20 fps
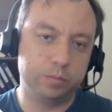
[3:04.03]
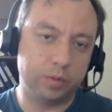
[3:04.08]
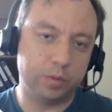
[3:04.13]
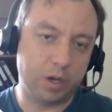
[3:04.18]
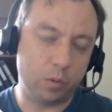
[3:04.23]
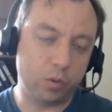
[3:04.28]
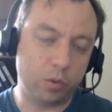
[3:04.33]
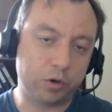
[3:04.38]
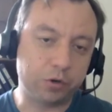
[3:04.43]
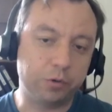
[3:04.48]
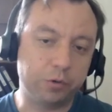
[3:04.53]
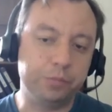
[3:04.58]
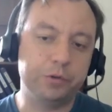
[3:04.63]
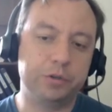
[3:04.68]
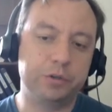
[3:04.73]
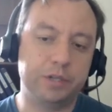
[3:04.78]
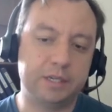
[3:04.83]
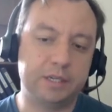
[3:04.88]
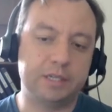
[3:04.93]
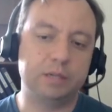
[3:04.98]
Our
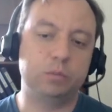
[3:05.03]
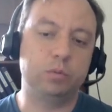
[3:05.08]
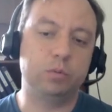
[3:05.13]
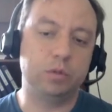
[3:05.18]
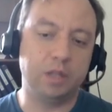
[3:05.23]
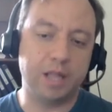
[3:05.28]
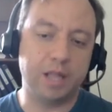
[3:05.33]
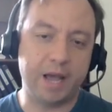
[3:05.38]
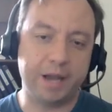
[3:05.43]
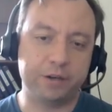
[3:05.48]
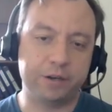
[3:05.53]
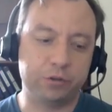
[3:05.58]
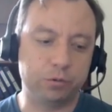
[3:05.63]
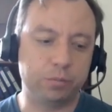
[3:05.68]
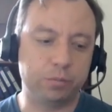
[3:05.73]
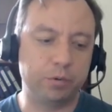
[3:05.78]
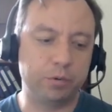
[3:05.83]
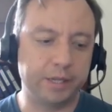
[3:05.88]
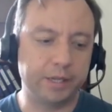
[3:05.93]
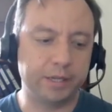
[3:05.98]
community would like to
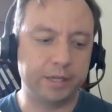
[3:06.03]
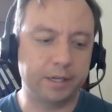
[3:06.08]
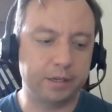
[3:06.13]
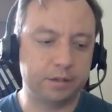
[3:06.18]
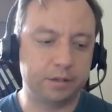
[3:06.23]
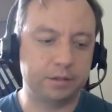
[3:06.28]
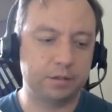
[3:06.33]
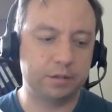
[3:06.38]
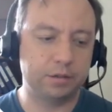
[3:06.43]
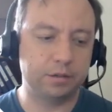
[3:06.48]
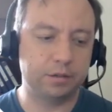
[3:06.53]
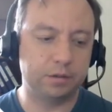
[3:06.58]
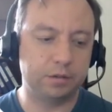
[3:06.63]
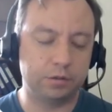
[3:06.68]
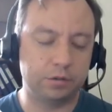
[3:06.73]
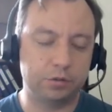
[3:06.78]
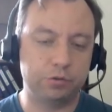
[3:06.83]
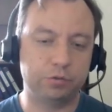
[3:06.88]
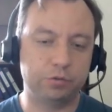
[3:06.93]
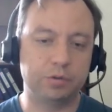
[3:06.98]
bring it
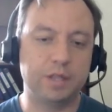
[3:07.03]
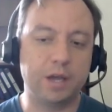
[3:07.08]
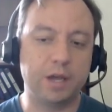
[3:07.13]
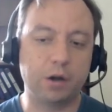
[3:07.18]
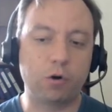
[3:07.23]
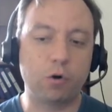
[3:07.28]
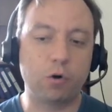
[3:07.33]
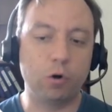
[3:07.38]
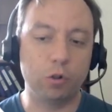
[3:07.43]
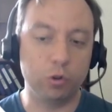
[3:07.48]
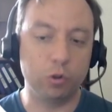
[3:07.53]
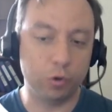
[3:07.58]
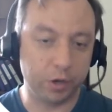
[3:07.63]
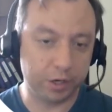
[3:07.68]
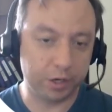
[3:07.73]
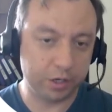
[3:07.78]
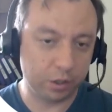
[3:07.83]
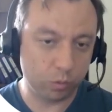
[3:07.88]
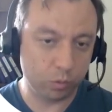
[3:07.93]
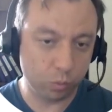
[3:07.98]
to the
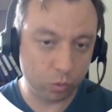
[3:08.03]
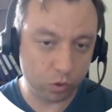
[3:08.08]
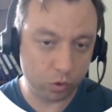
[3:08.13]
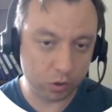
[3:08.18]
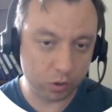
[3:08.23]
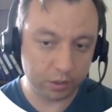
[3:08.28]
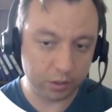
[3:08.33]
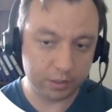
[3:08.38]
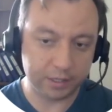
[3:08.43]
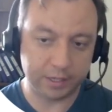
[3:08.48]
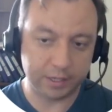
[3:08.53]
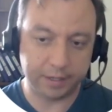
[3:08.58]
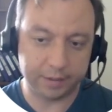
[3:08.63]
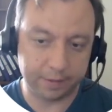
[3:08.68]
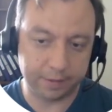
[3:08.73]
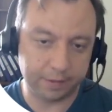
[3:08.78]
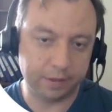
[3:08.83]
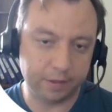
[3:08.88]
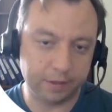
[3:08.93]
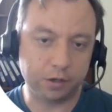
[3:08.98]
colloidal world,
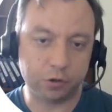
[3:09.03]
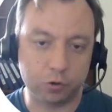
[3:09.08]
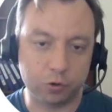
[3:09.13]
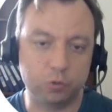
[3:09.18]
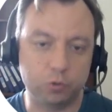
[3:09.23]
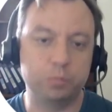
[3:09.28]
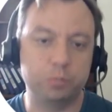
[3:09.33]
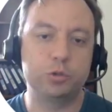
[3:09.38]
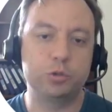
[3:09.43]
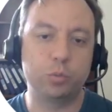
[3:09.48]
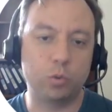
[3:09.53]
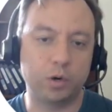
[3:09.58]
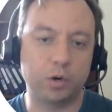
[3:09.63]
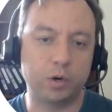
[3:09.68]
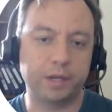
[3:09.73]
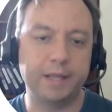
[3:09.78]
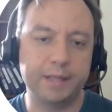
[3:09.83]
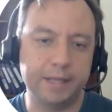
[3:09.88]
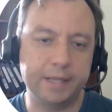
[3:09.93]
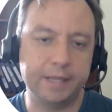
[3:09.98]
and the groups
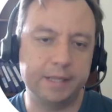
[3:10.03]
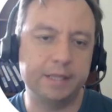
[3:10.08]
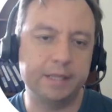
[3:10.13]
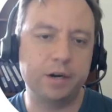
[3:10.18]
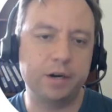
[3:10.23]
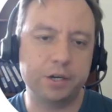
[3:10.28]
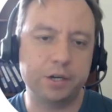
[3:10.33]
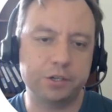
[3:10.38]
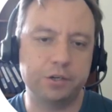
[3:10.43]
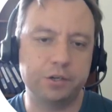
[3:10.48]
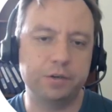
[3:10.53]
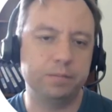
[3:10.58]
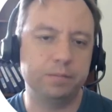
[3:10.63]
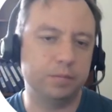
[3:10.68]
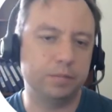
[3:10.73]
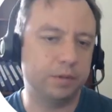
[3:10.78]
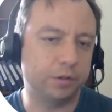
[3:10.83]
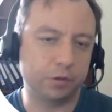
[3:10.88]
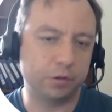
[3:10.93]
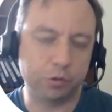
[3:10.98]
working in that direction,
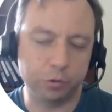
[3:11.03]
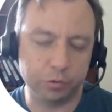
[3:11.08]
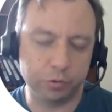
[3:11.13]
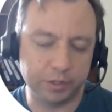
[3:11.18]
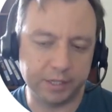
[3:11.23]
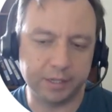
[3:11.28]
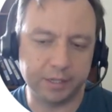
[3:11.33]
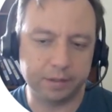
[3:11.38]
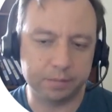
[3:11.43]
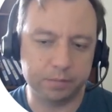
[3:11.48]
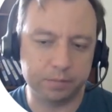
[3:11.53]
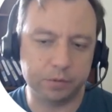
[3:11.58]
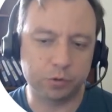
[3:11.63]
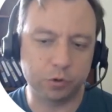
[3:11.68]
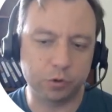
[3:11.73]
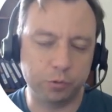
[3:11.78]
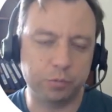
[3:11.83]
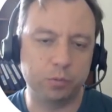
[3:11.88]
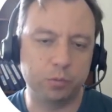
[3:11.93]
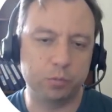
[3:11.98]
including the
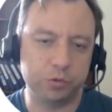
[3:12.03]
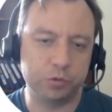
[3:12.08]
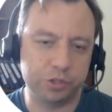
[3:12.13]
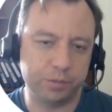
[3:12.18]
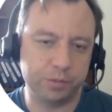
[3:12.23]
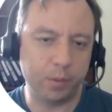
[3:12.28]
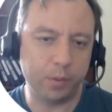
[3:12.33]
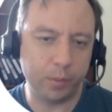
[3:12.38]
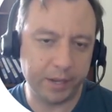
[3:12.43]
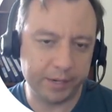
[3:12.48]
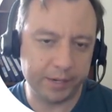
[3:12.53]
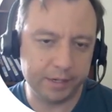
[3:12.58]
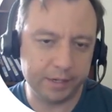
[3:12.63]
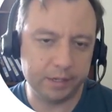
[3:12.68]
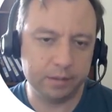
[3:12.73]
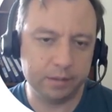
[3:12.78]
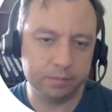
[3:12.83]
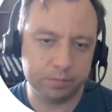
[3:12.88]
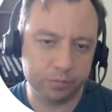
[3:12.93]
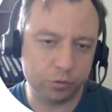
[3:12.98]
group of Munjiba Wendy,
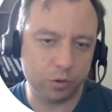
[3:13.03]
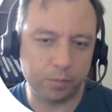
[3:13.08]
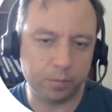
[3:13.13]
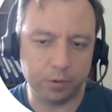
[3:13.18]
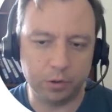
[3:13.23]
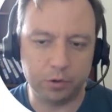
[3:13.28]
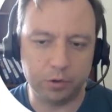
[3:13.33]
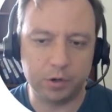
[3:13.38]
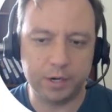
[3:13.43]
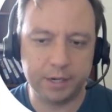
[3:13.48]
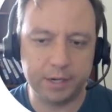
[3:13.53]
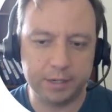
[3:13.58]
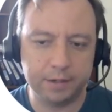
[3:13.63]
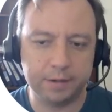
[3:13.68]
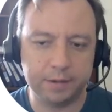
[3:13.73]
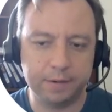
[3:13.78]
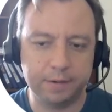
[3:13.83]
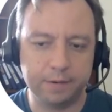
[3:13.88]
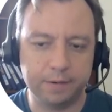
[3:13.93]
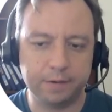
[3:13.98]
Nobel laureate
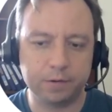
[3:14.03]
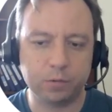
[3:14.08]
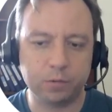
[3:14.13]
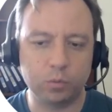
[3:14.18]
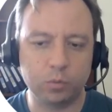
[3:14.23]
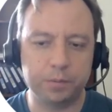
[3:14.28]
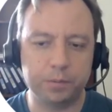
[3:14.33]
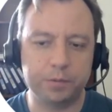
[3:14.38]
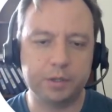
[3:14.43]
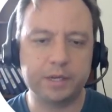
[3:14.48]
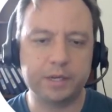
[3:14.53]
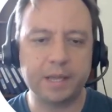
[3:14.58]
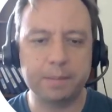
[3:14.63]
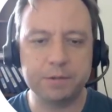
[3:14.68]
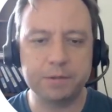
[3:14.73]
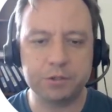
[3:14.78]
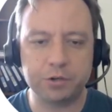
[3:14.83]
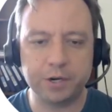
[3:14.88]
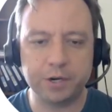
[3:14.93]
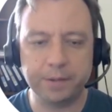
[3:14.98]
in quantum dot
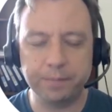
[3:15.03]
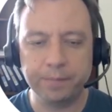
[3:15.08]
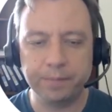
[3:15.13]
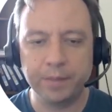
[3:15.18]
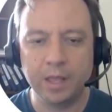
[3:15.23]
chemistry.